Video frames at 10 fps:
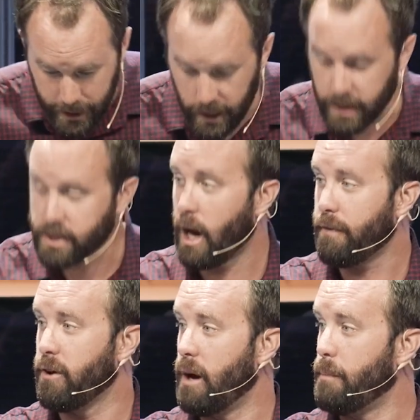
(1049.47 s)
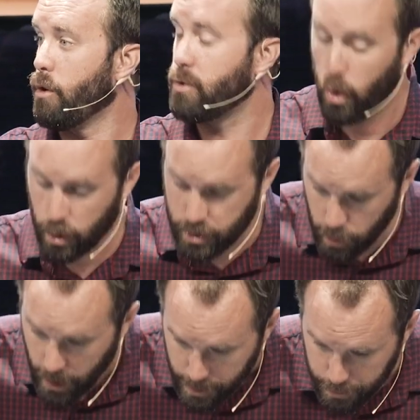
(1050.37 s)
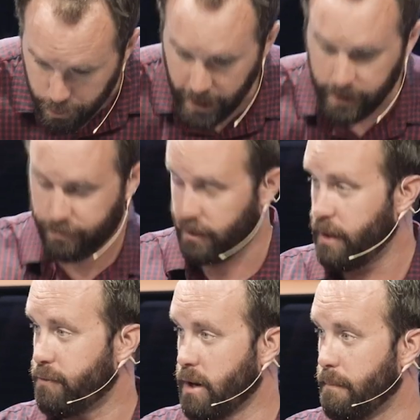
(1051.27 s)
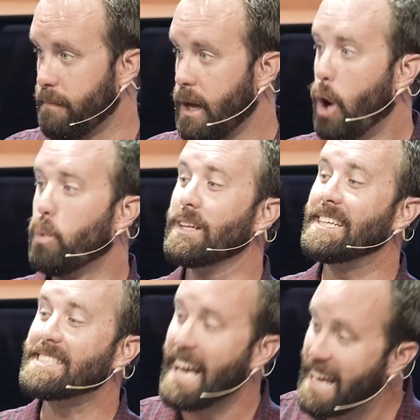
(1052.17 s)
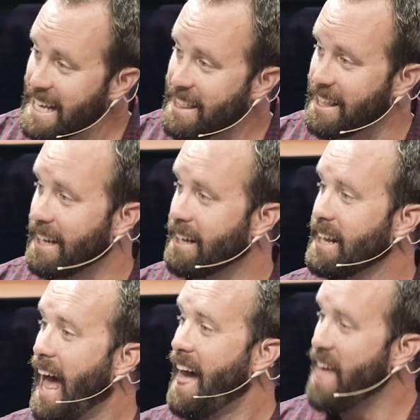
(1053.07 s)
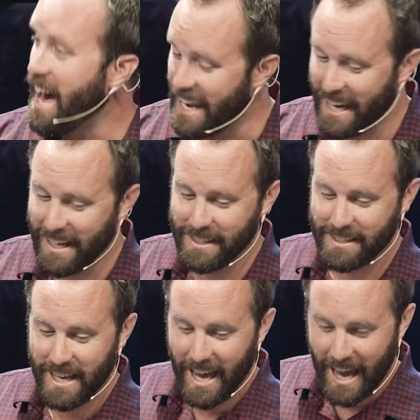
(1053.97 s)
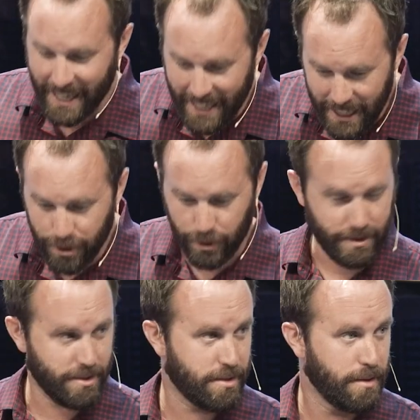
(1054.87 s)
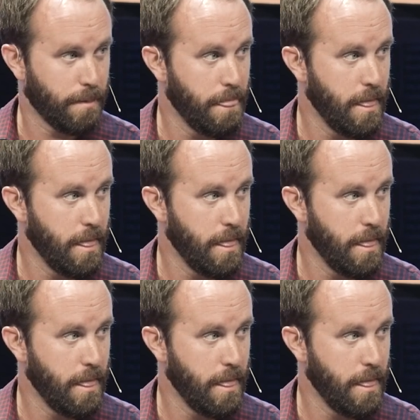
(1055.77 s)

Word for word: get us off from or, or to break free from? Well, it is anything that is a hindrance.